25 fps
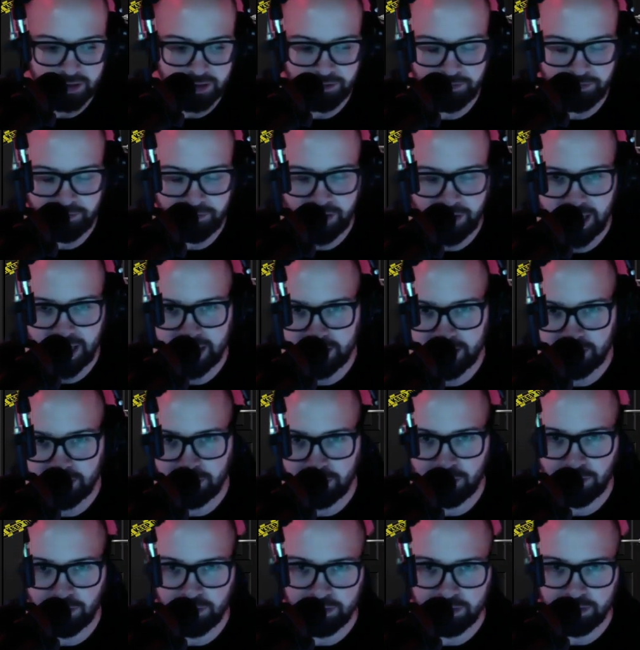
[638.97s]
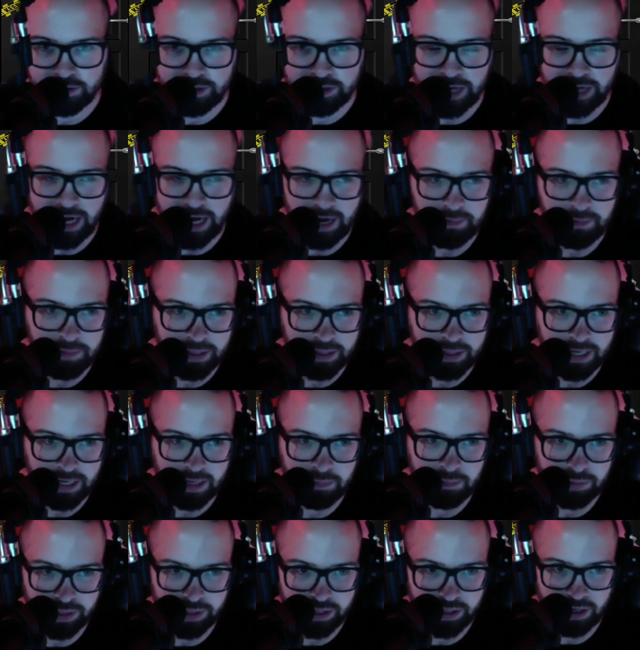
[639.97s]
The final topic
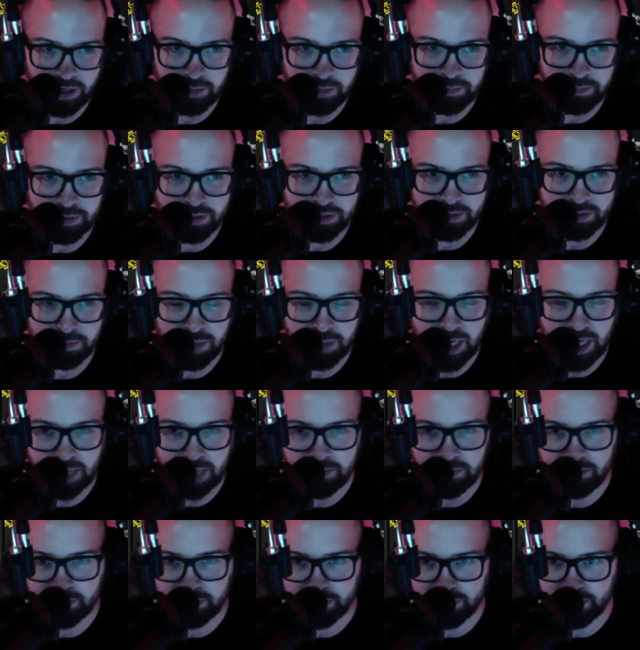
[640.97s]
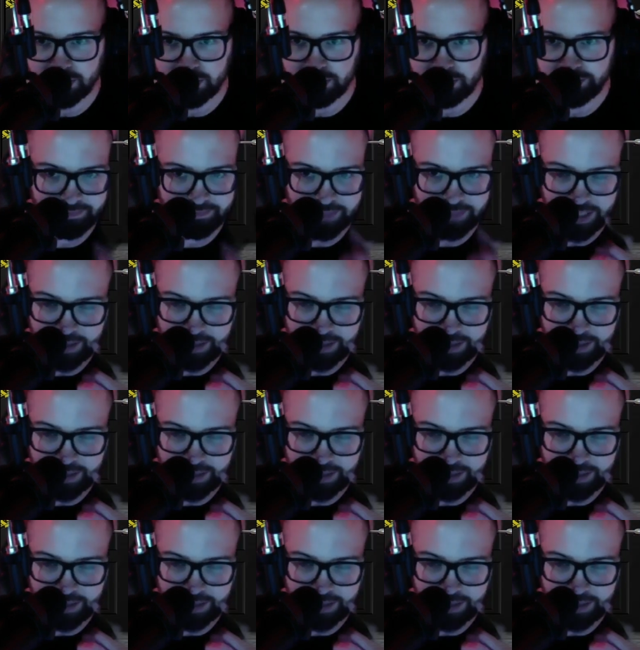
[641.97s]
I bring up is probably,